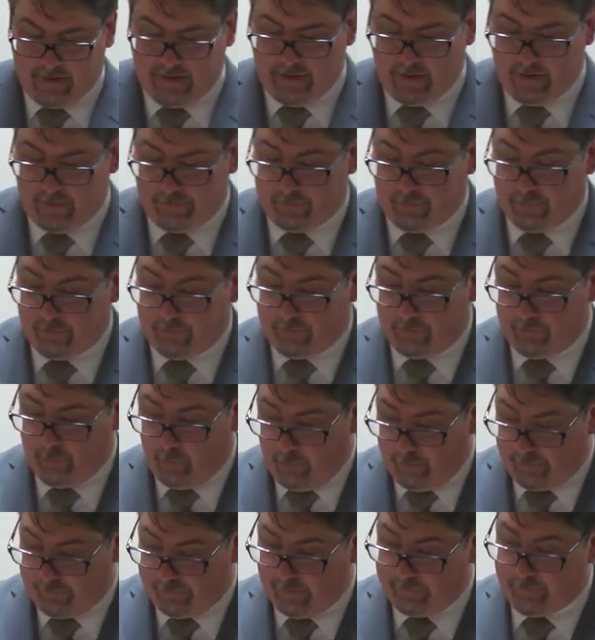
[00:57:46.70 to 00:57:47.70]
it is the
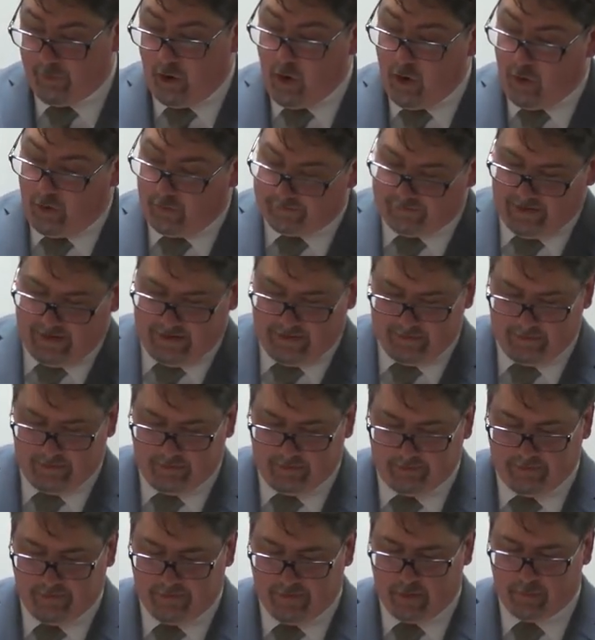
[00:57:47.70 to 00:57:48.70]
source of all
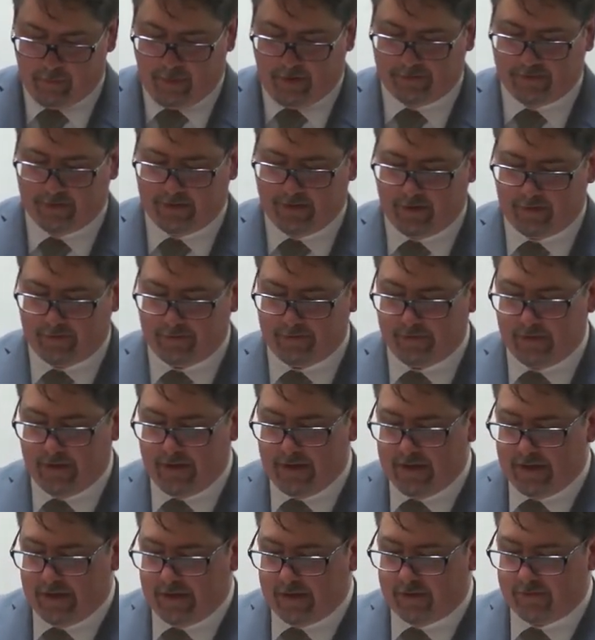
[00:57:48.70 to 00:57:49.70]
deities and their mandalas.
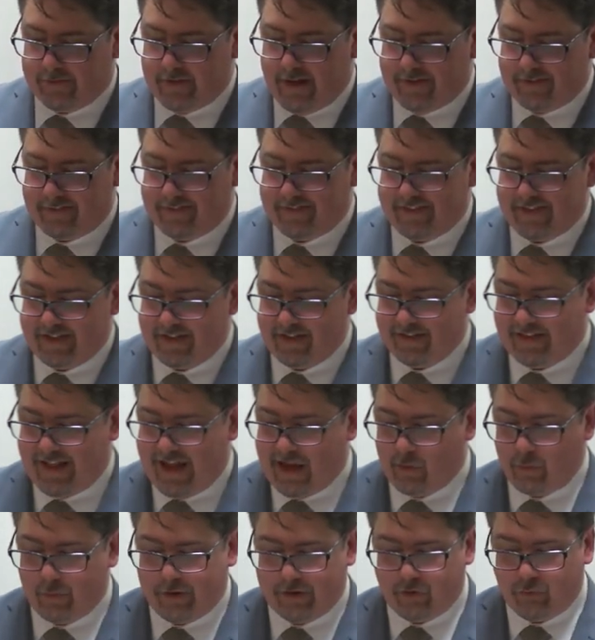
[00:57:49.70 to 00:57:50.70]
It does not single
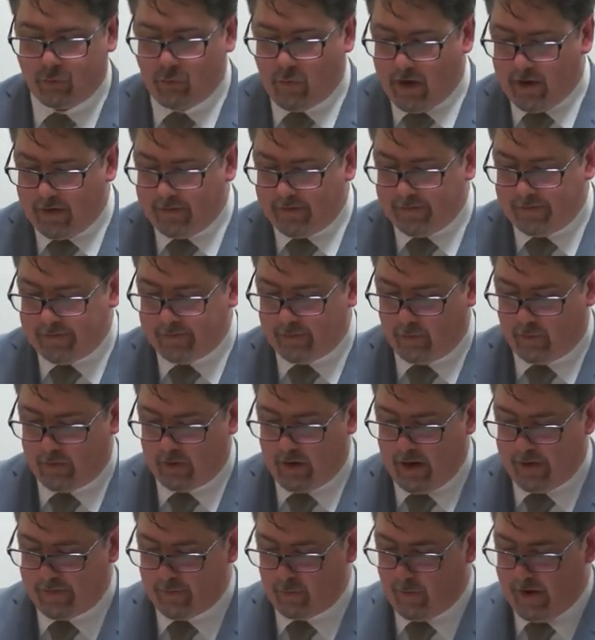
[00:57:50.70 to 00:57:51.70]
out which ones
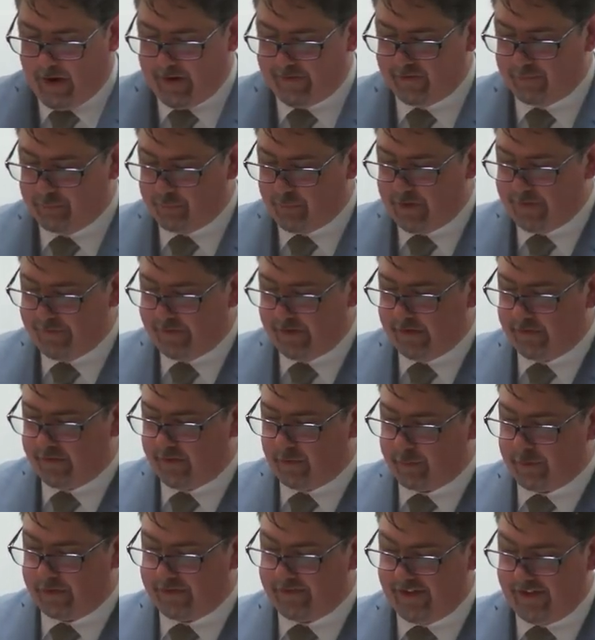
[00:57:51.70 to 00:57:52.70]
or otherwise privilege
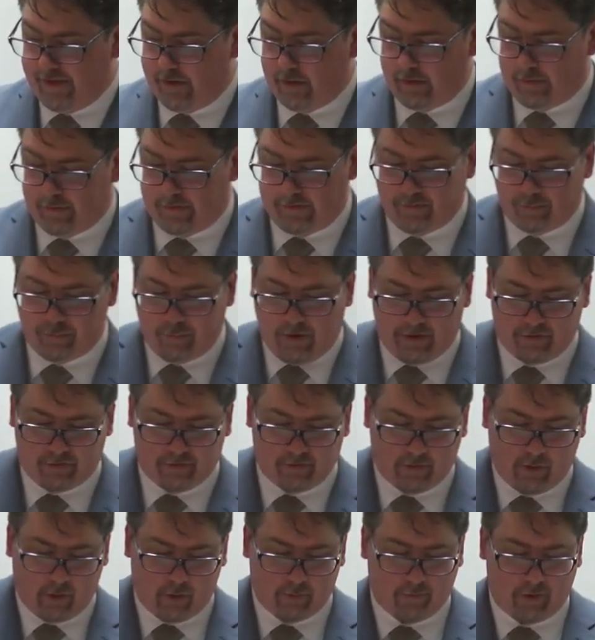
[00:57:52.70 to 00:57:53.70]
a particular
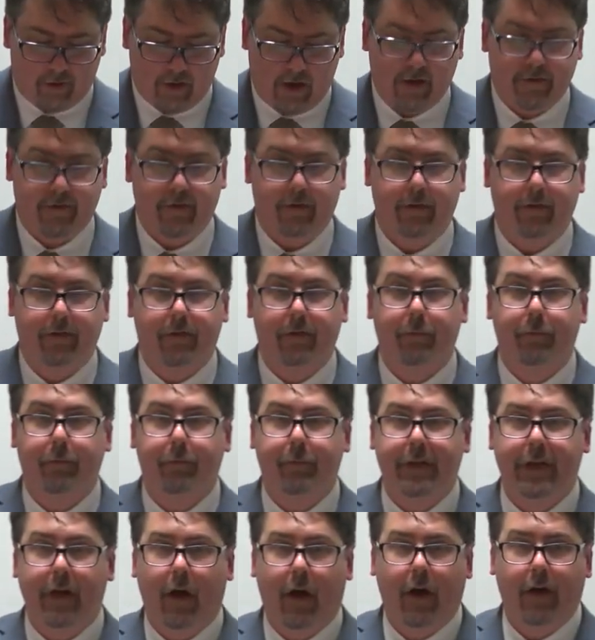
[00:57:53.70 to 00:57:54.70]
expression over others
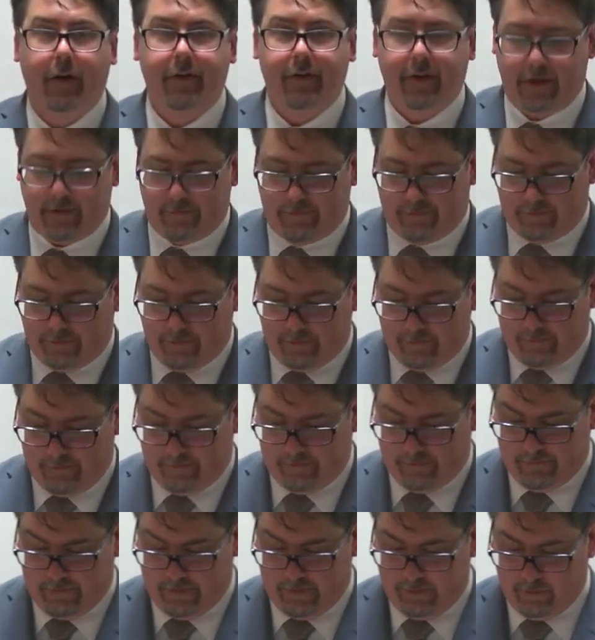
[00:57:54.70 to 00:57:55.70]
beyond its
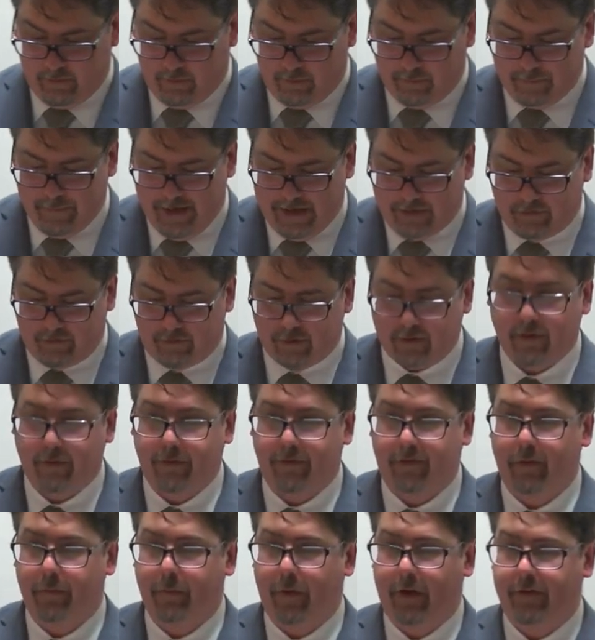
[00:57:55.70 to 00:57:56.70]
single mention of
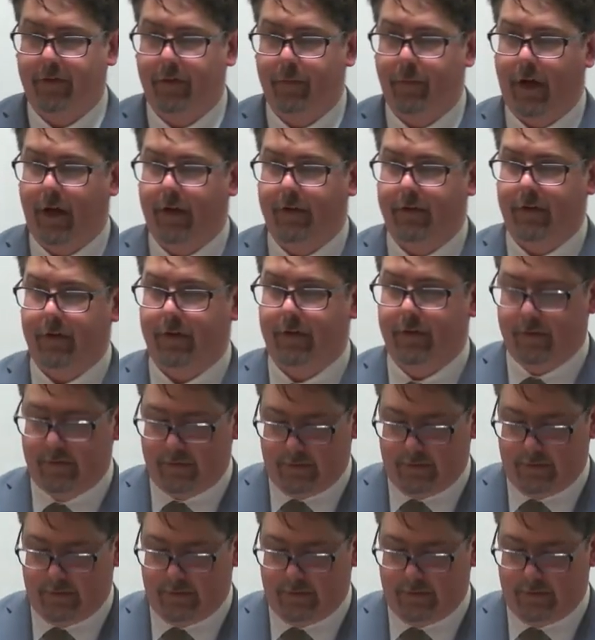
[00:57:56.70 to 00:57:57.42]
Samantabhadra.